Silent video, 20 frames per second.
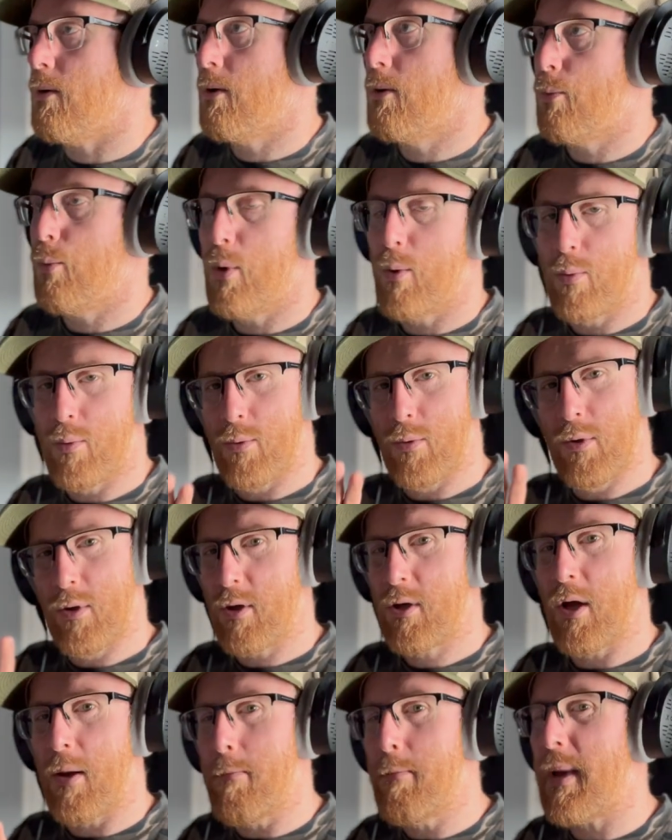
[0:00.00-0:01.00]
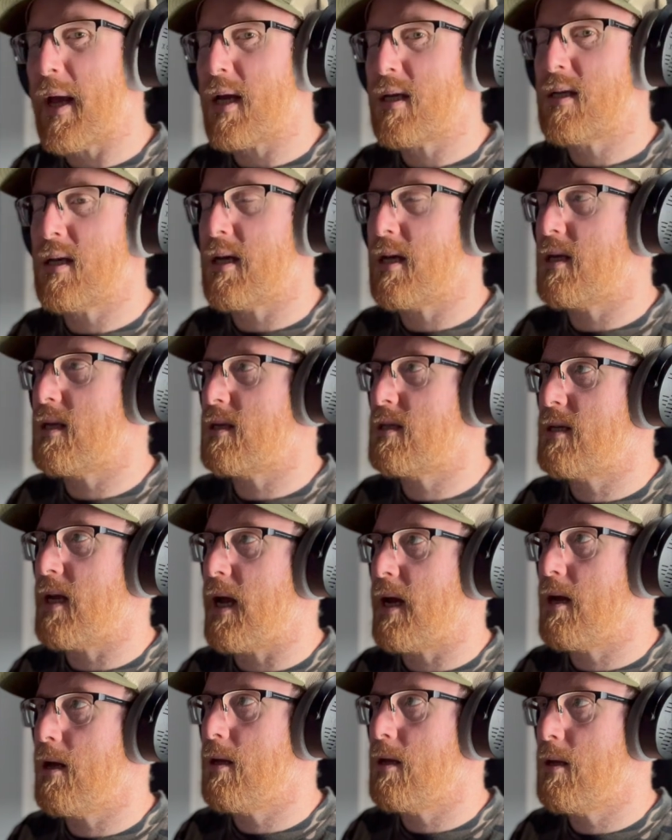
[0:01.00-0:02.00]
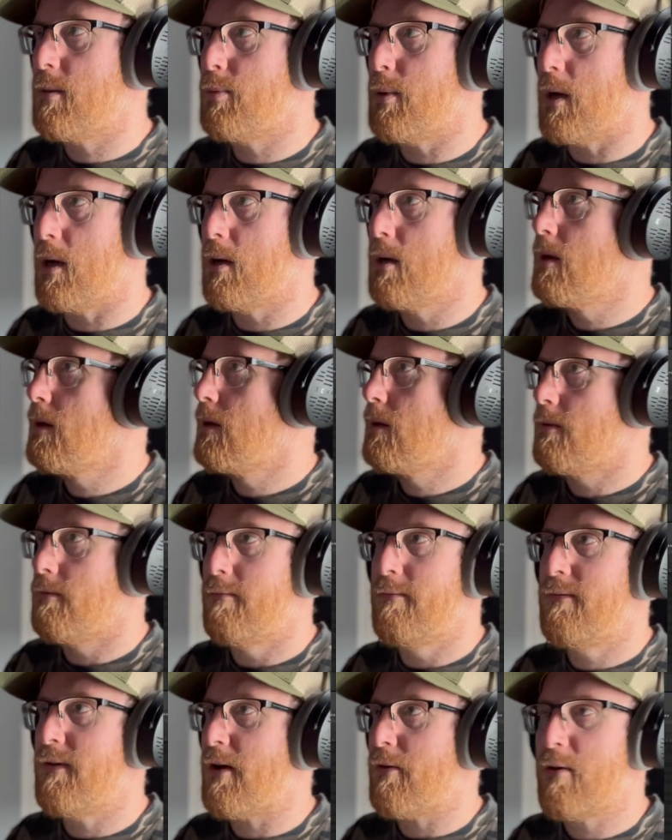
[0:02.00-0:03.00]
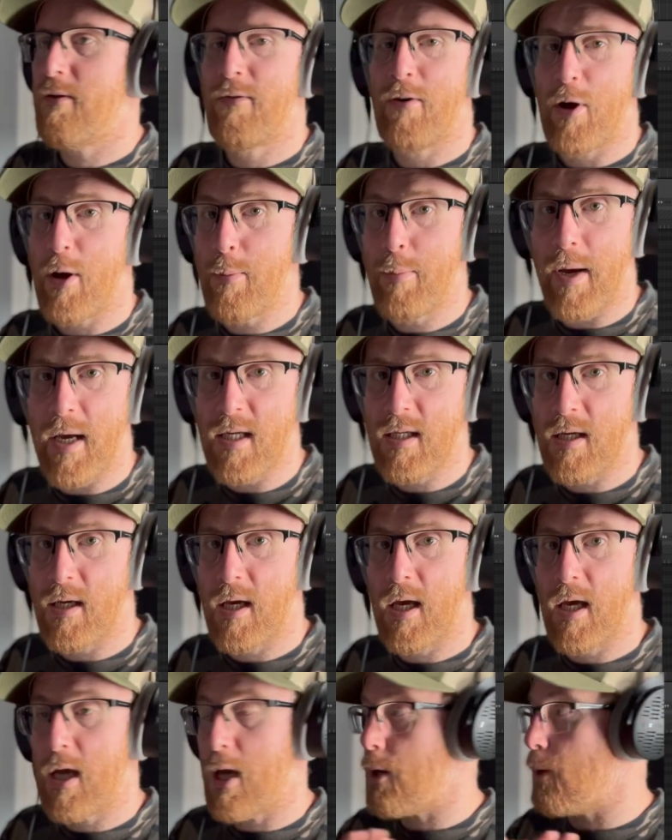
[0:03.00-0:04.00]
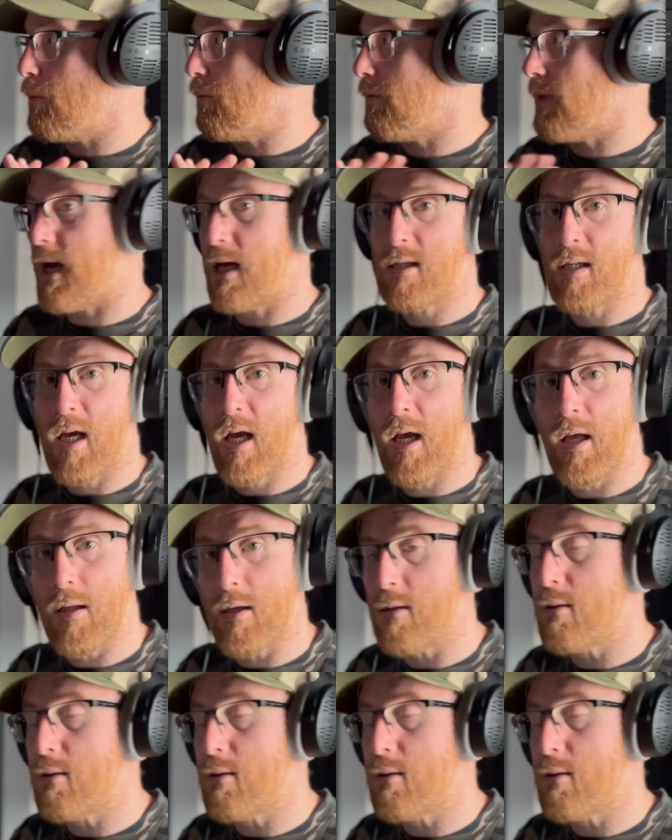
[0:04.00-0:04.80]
and we'll look at the mixing in a second, but very, very basic EQ. That's it, there's